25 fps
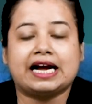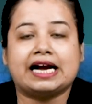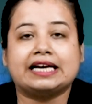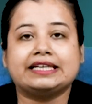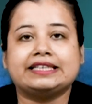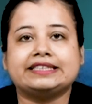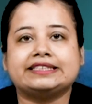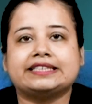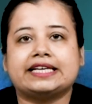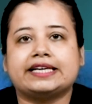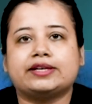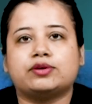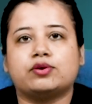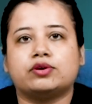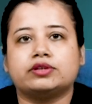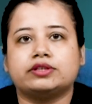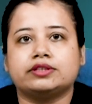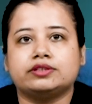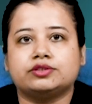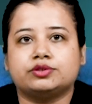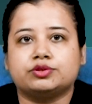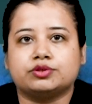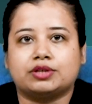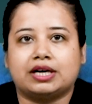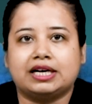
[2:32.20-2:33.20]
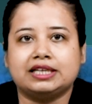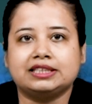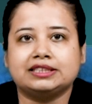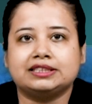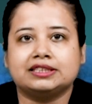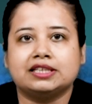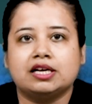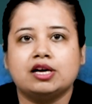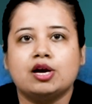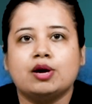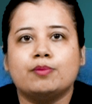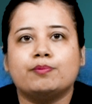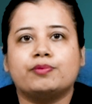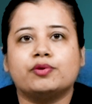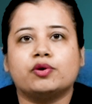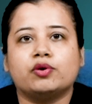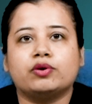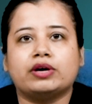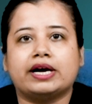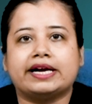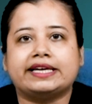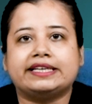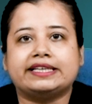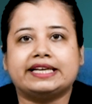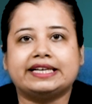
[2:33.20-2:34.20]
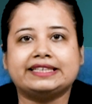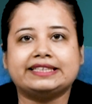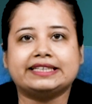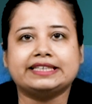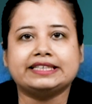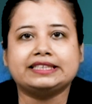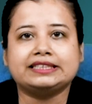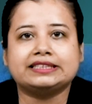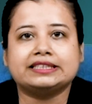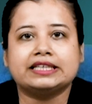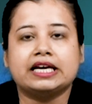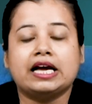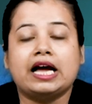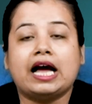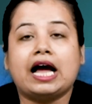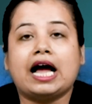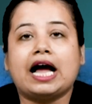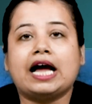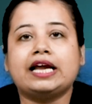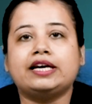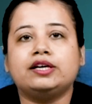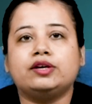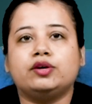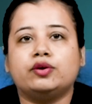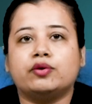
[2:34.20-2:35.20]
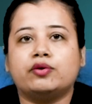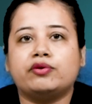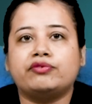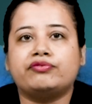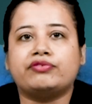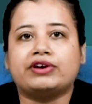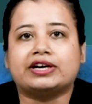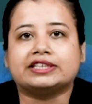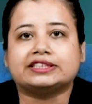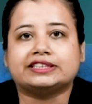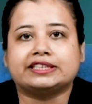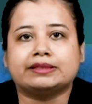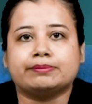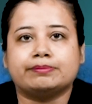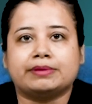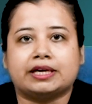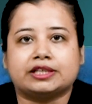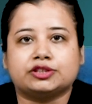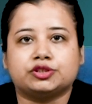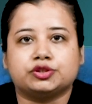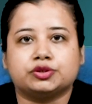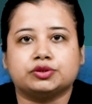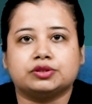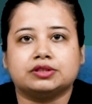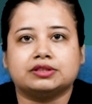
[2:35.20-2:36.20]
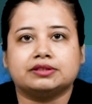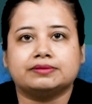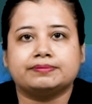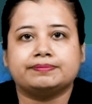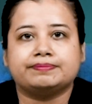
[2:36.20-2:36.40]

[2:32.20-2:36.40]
antipsychotic drugs, prokinetics, and low fasting blood sugar.